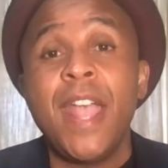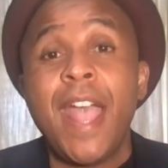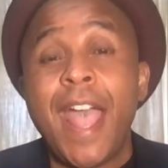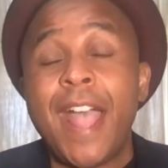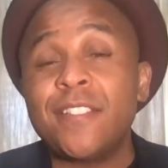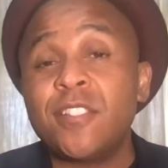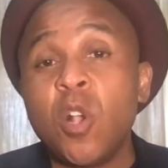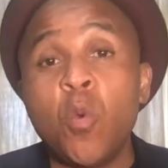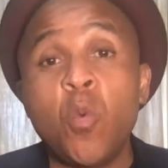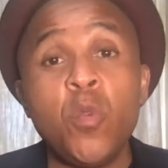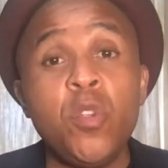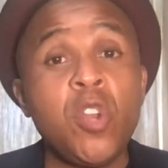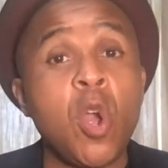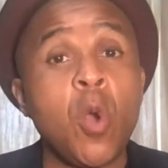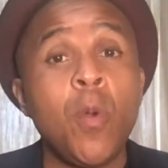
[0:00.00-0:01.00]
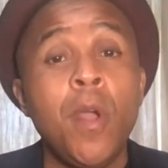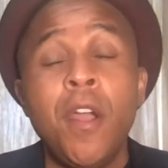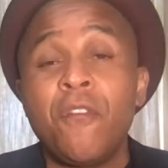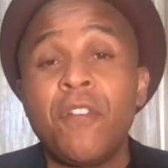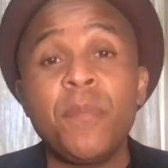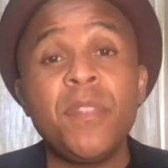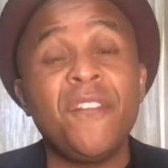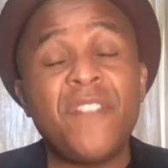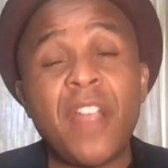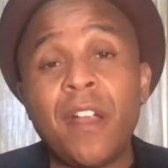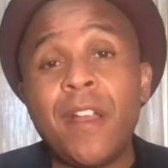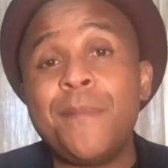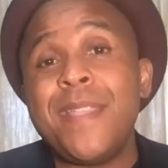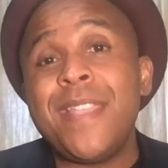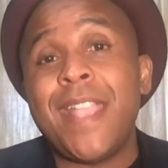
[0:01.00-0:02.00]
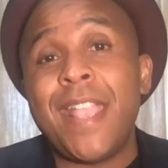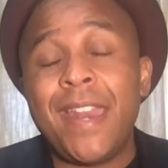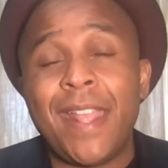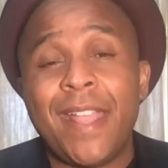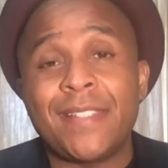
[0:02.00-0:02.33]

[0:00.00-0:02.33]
And so, you know, from the very beginning,